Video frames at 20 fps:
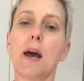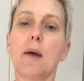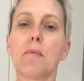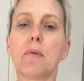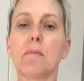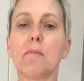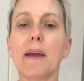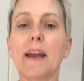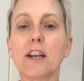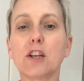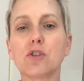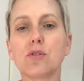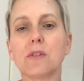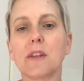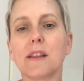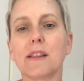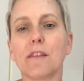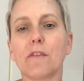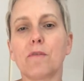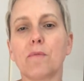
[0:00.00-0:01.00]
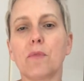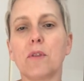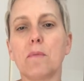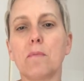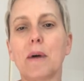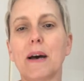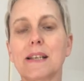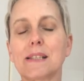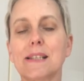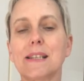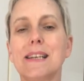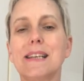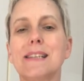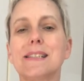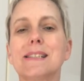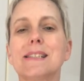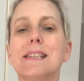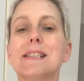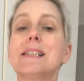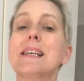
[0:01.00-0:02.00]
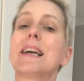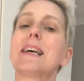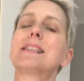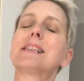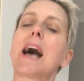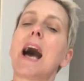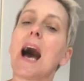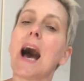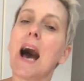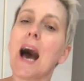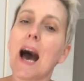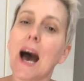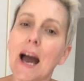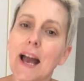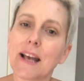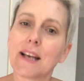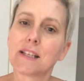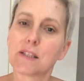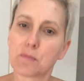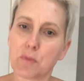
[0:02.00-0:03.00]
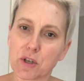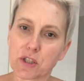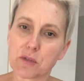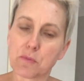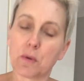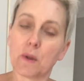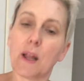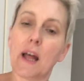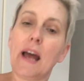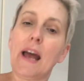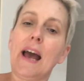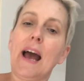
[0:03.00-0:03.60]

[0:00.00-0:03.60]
But make sure that the bust is sitting as high as possible